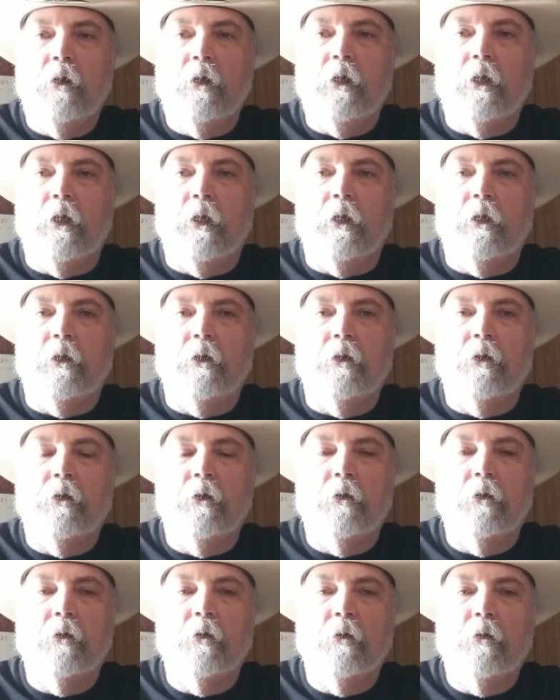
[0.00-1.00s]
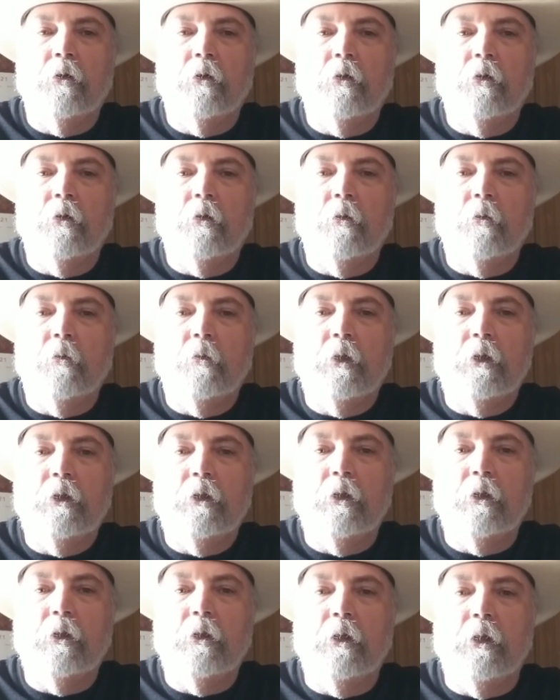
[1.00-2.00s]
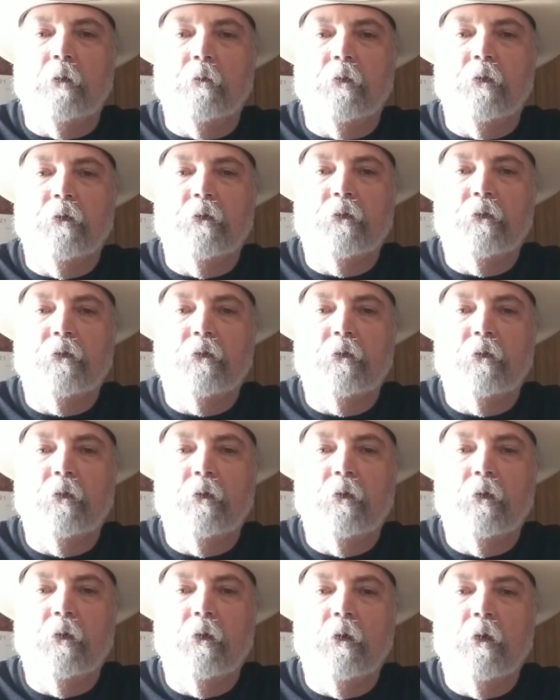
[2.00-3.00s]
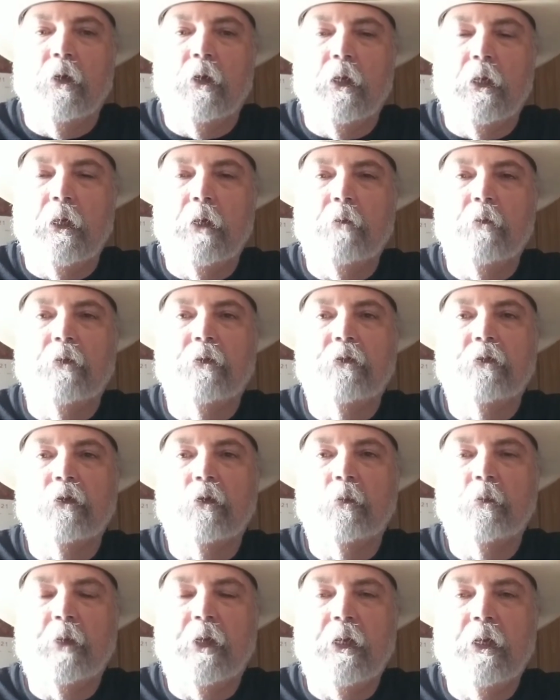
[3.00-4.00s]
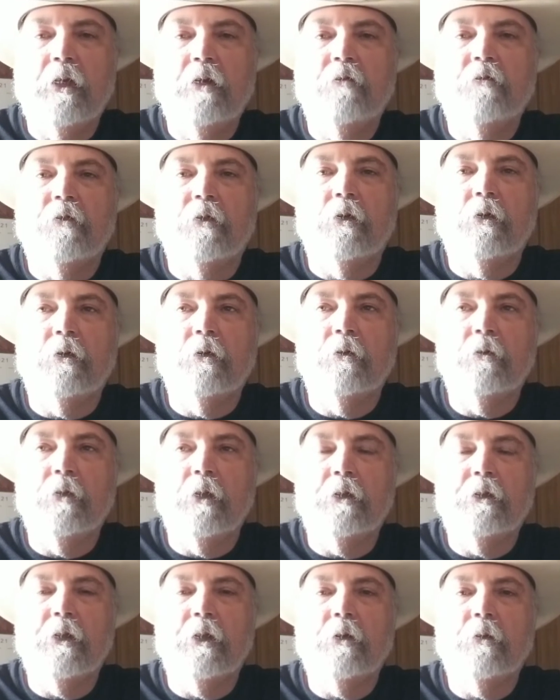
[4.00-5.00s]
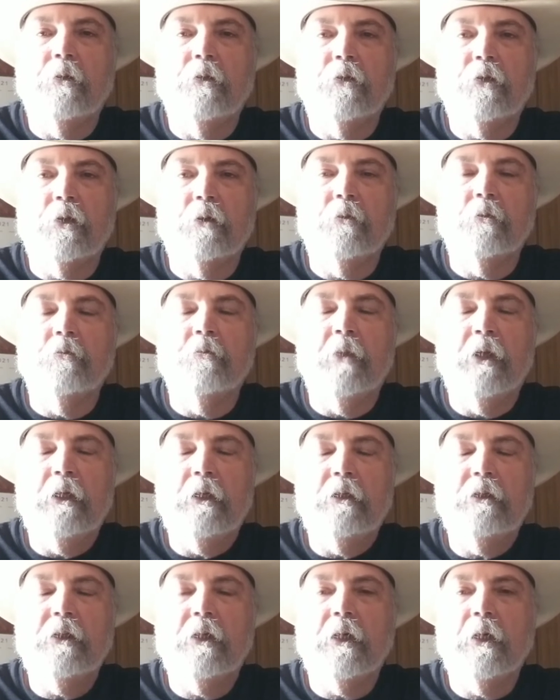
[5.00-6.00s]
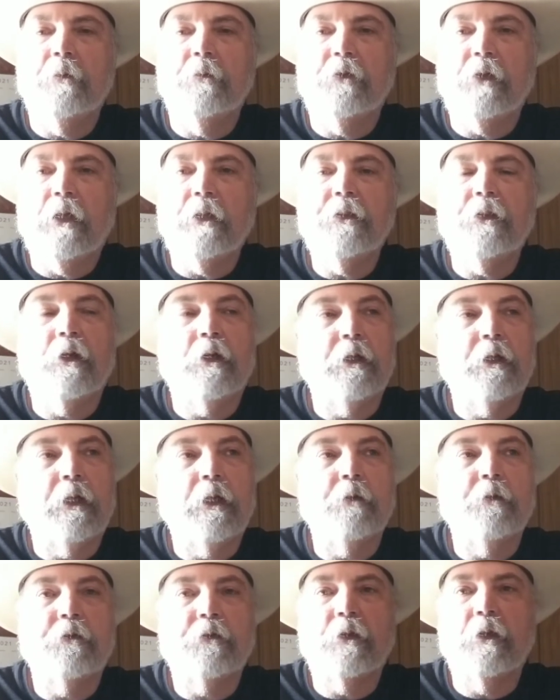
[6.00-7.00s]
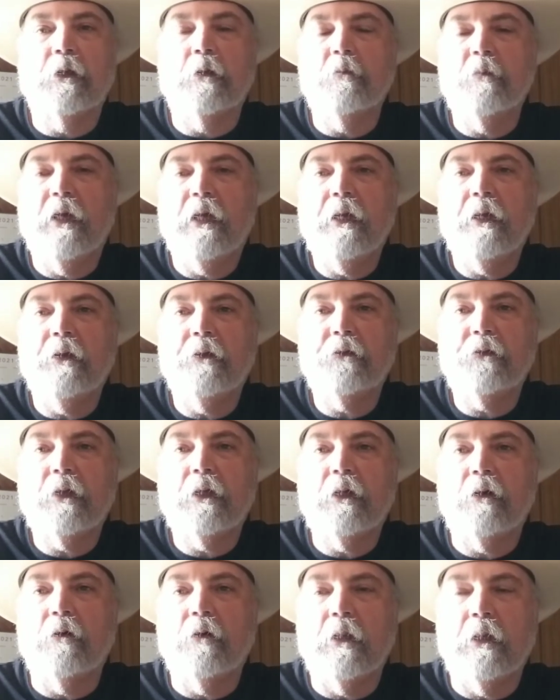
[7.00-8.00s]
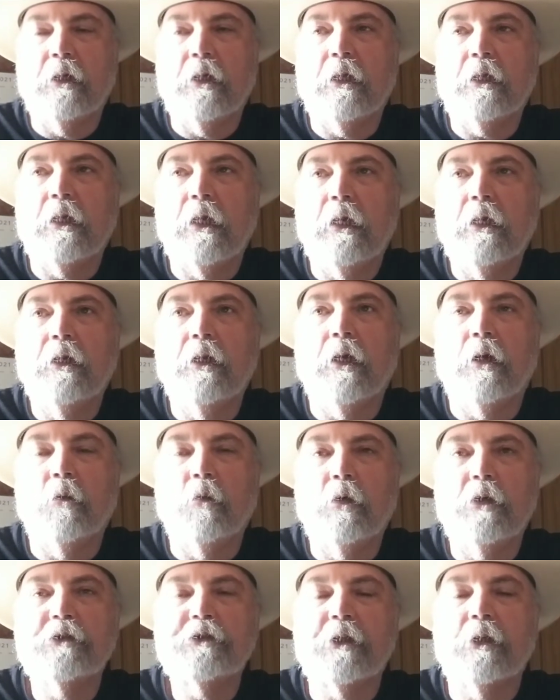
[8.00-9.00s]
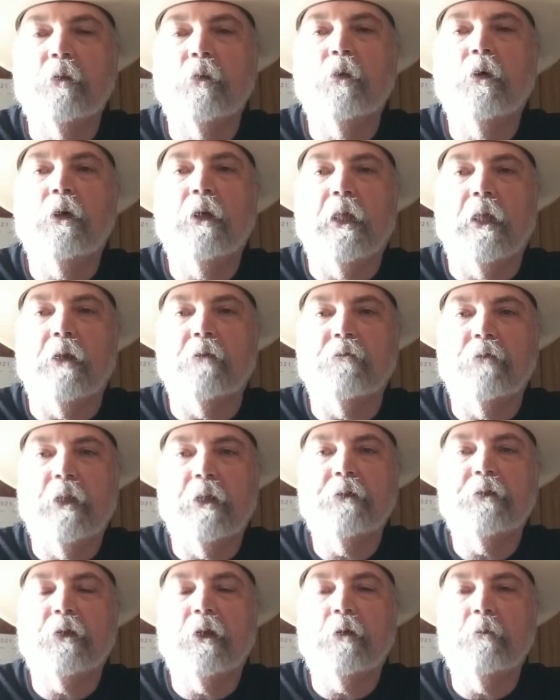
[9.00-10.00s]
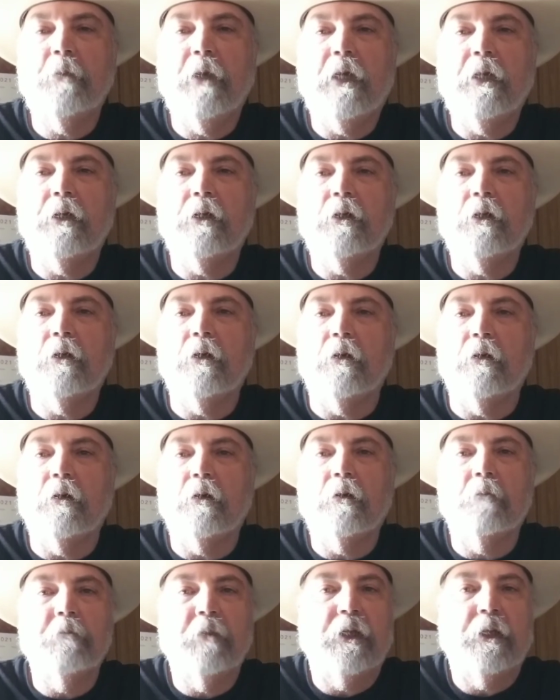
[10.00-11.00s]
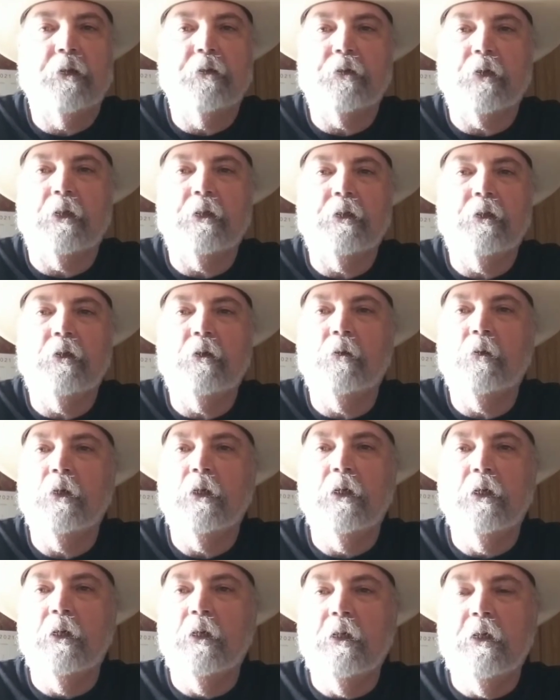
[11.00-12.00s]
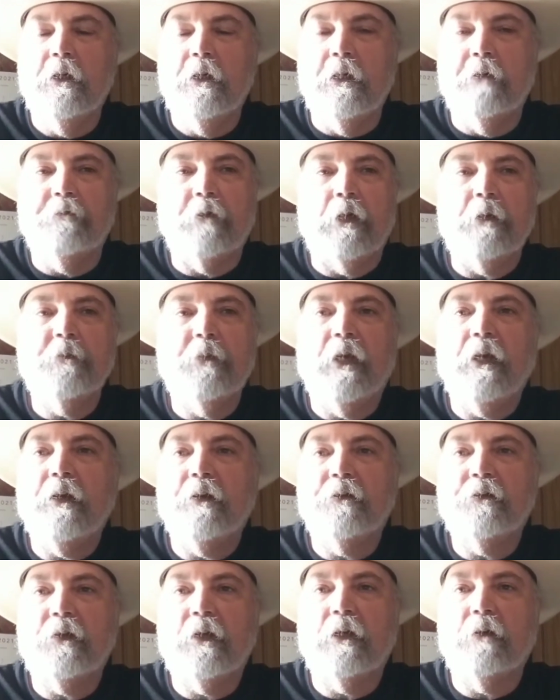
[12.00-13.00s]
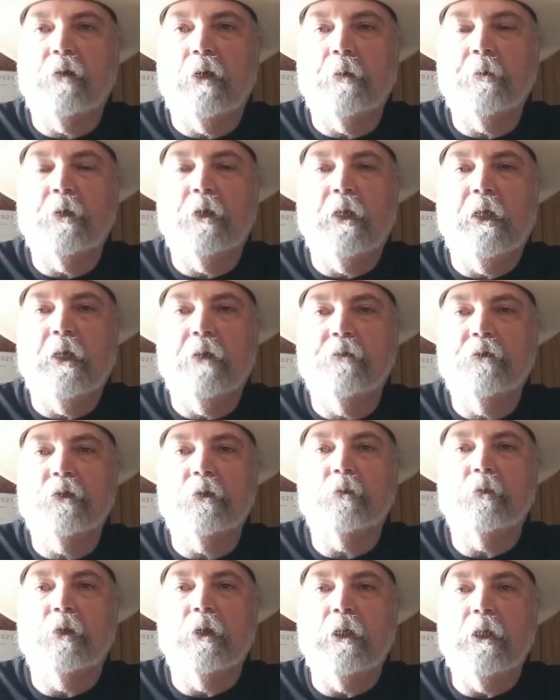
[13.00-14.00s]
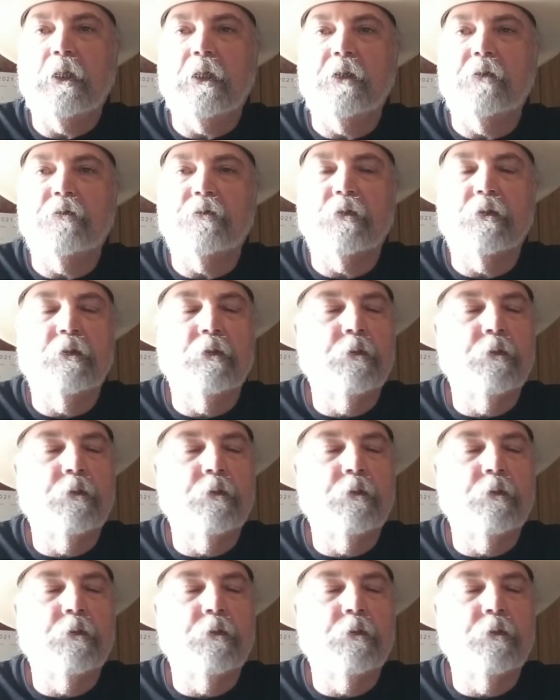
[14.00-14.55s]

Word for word: and it was it was so painful that there was uh, many times I thought I was going to pass out, and I kind of I wish I would have. That's how bad it hurt because I knew if I pass out, I'm going to have some relief.